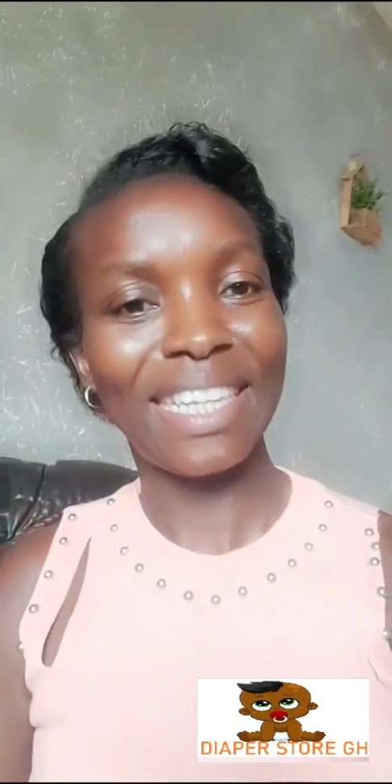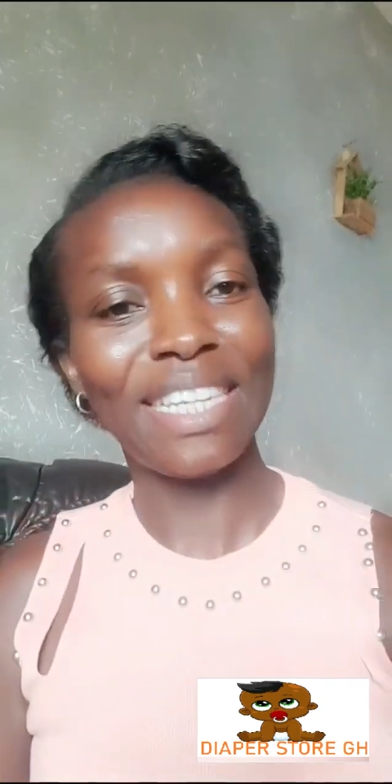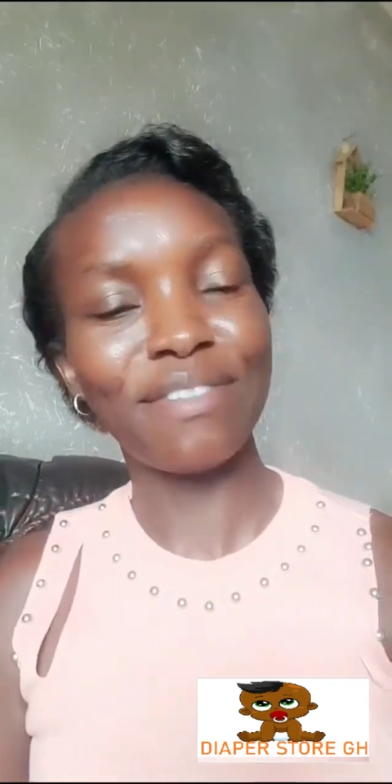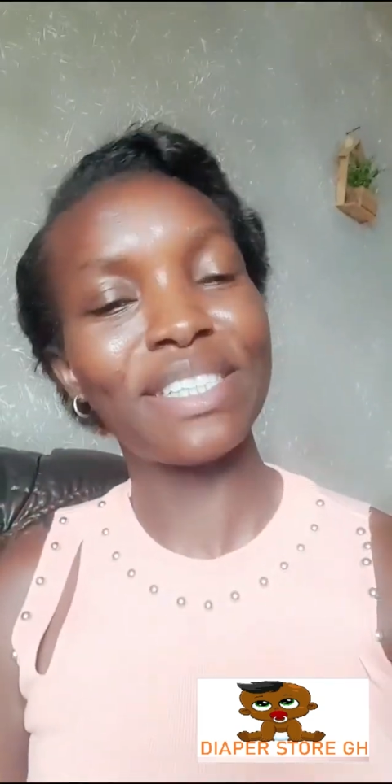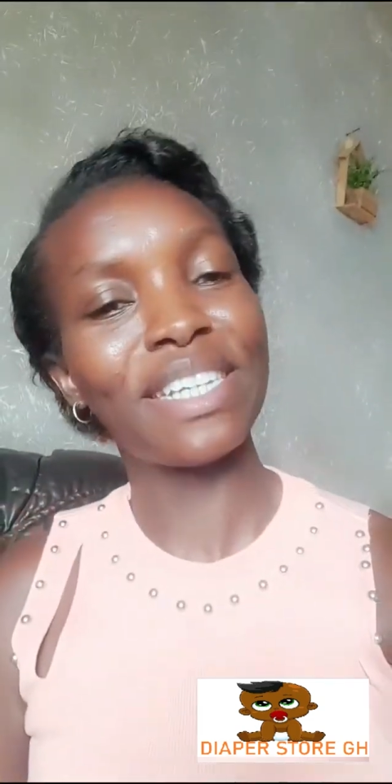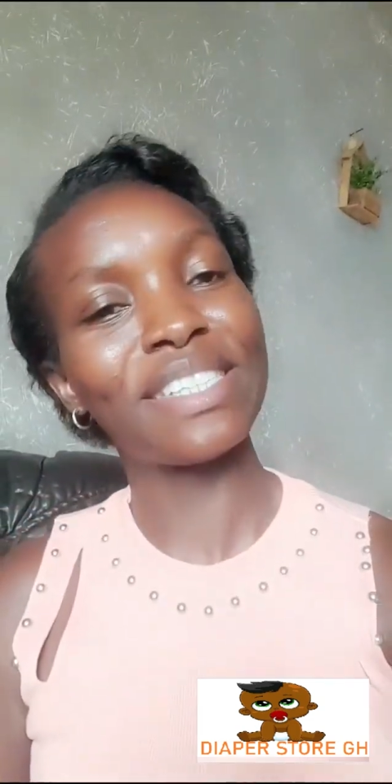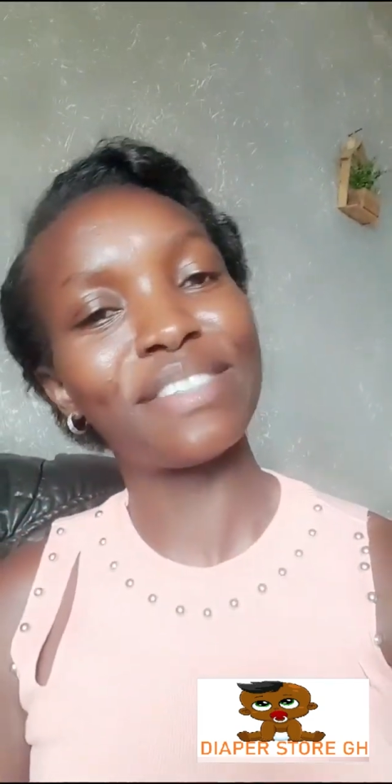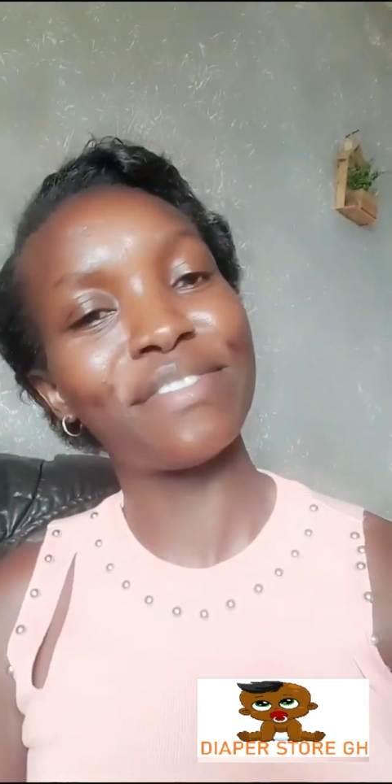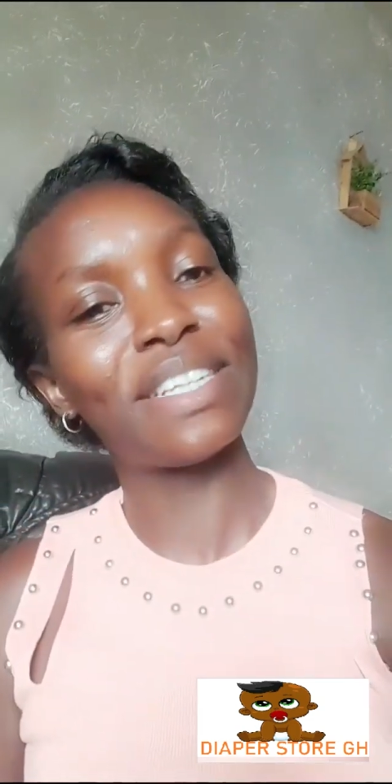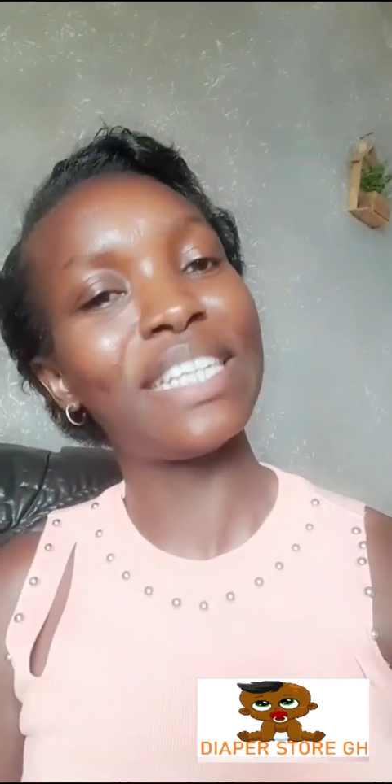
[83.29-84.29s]
It leaves
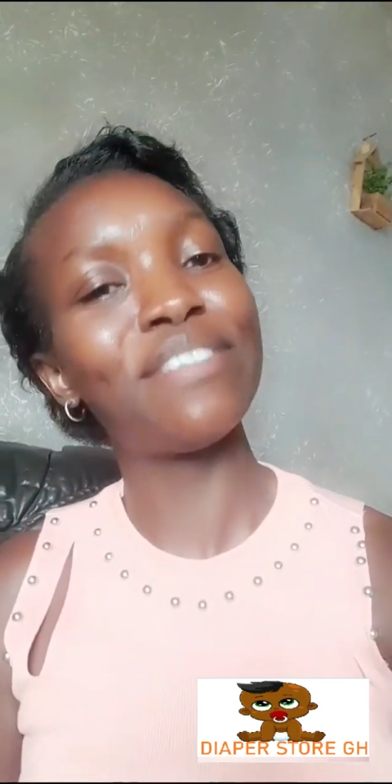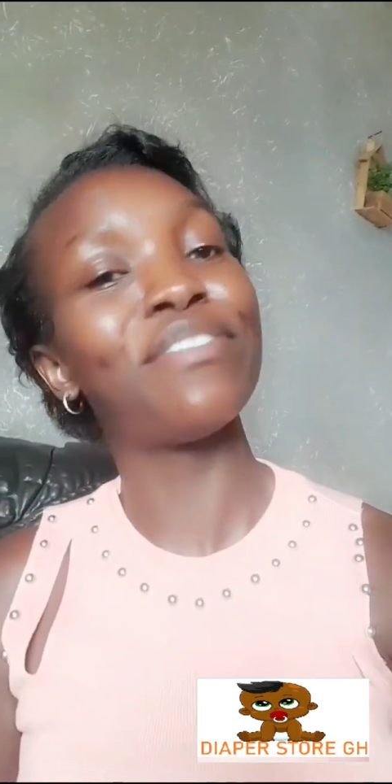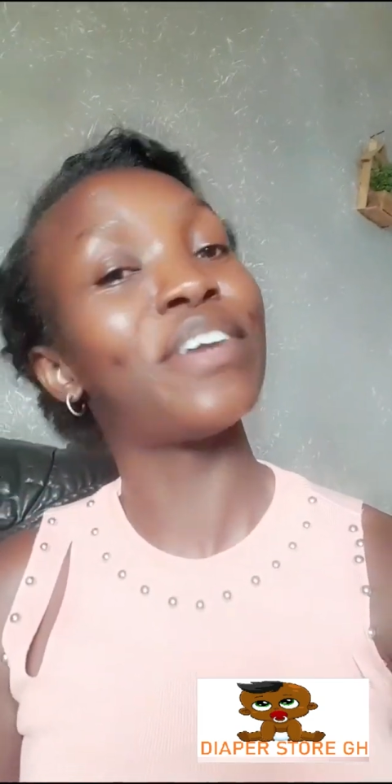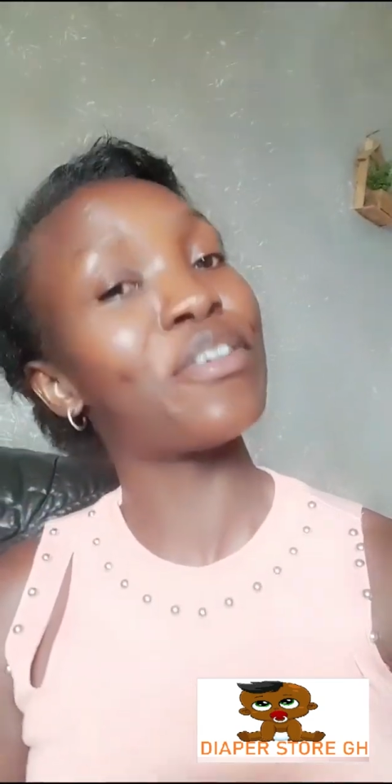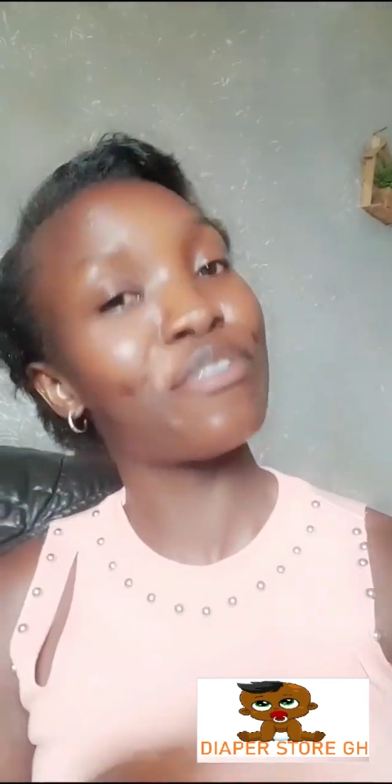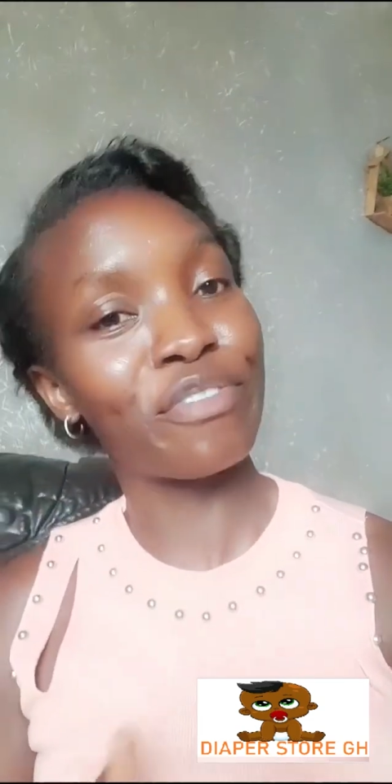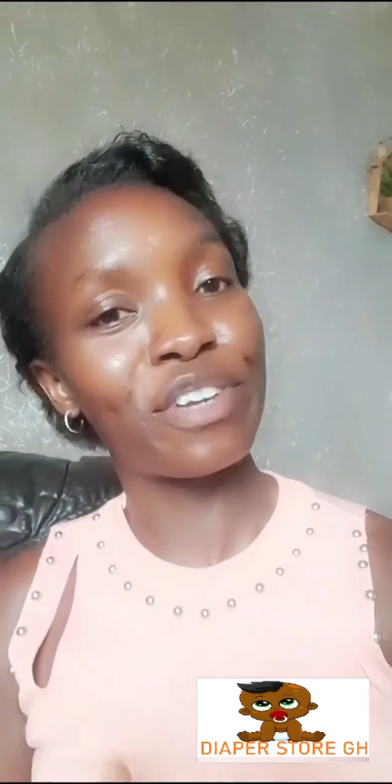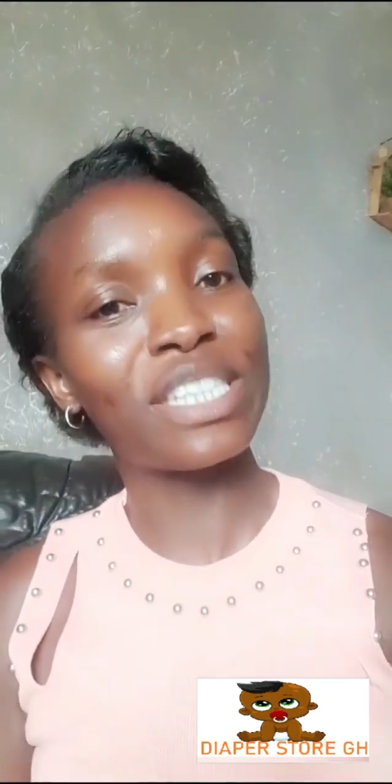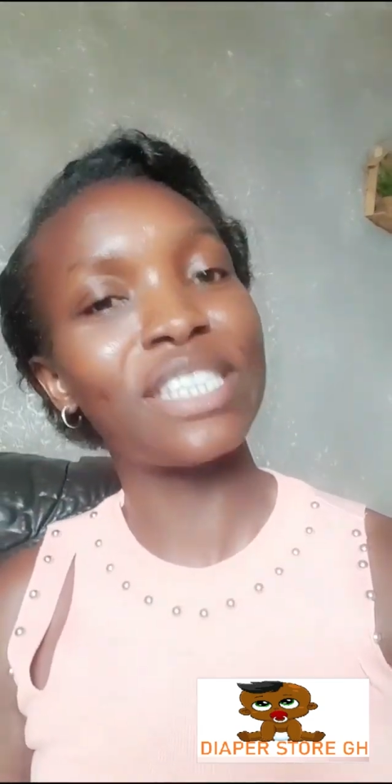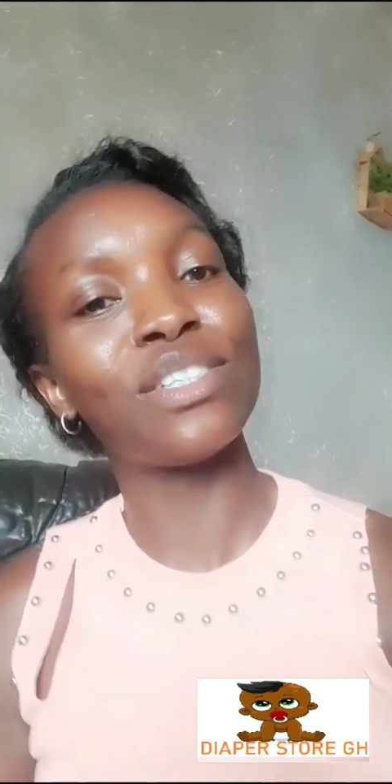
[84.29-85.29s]
us feeling very
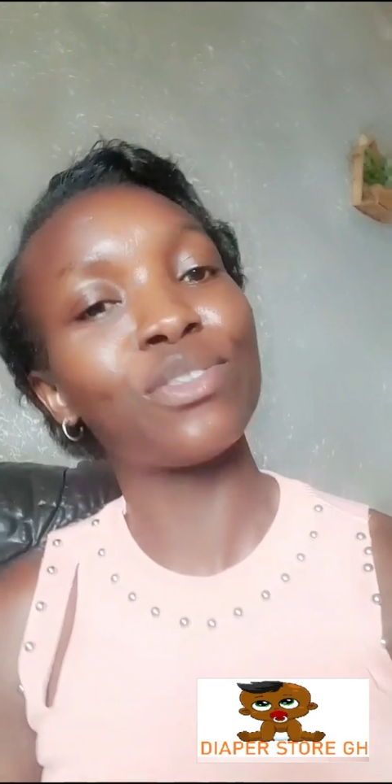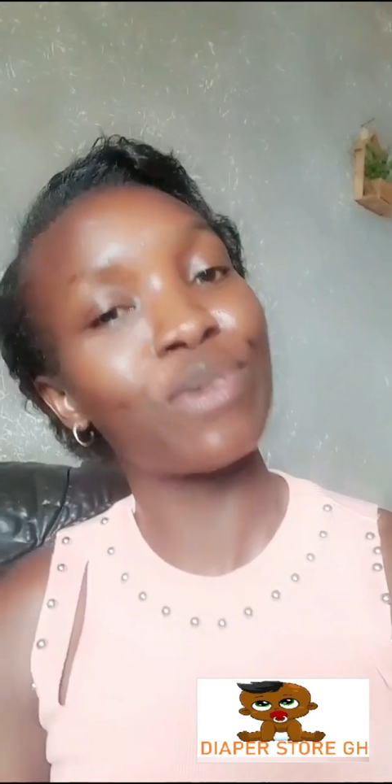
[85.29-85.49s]
fresh and